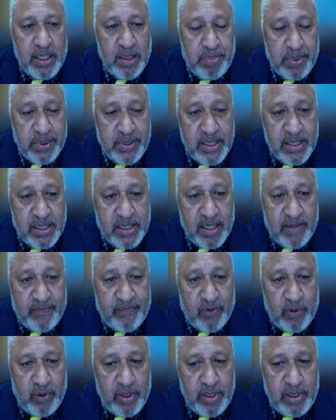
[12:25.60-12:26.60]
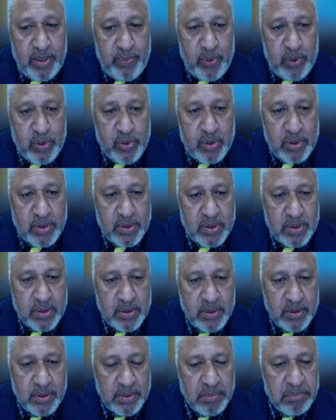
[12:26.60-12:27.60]
in particular for
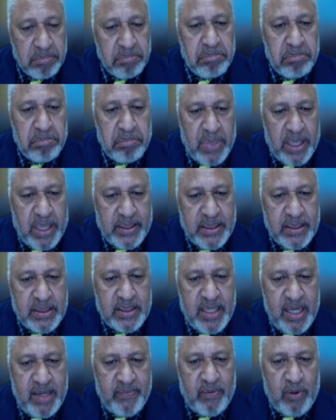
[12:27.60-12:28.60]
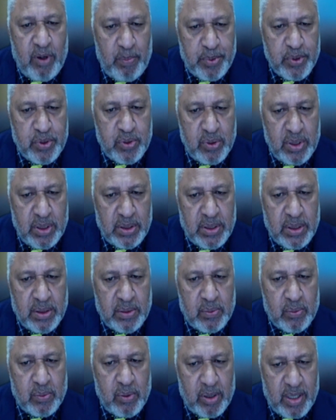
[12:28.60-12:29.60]
individuals, but it gave opportunity
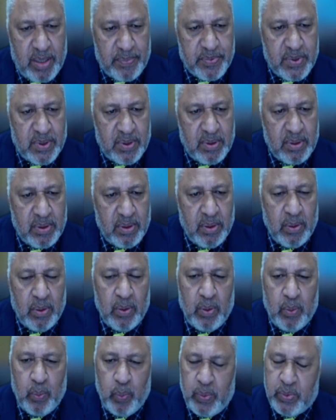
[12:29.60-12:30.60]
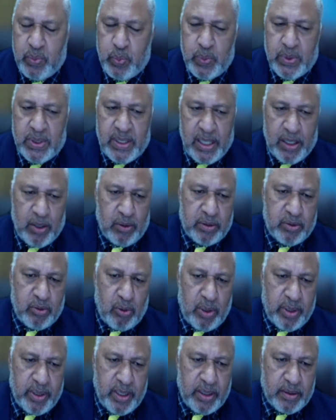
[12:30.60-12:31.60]
to corruption, which we cannot
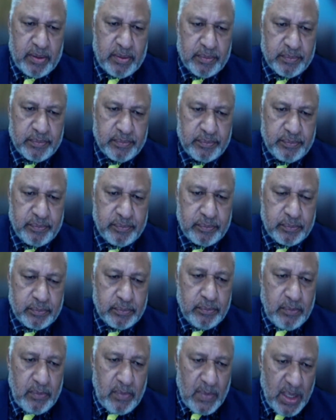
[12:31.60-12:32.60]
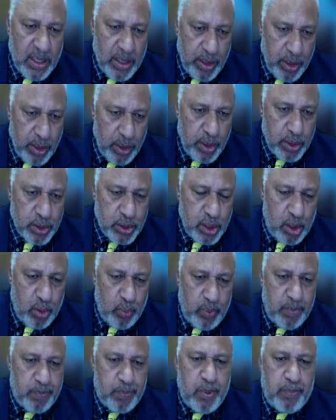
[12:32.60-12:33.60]
tolerate.
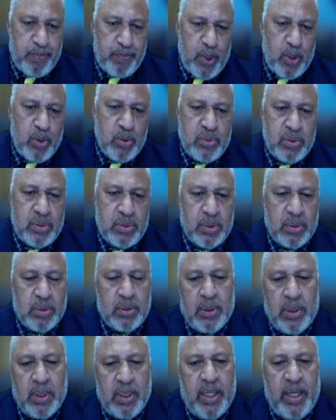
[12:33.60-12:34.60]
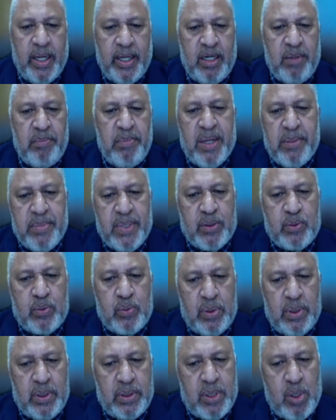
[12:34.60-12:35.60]
So we propose an amendment
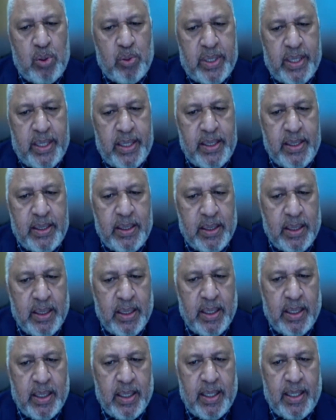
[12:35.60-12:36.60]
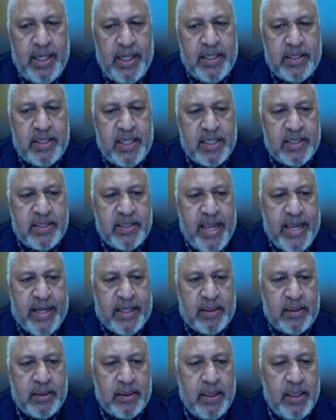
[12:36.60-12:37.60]
to the Itoke Land Trust
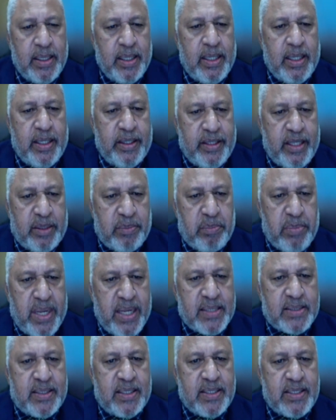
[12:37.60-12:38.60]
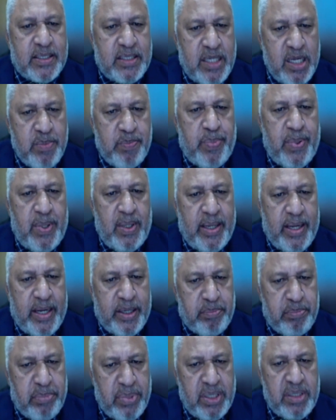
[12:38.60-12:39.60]
Act that makes a simple
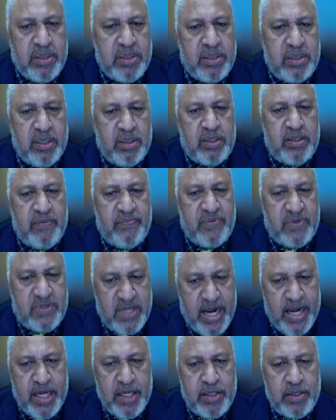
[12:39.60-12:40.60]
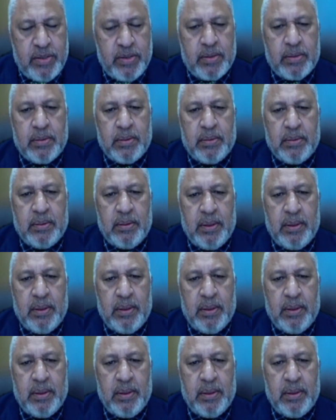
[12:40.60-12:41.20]
administrative change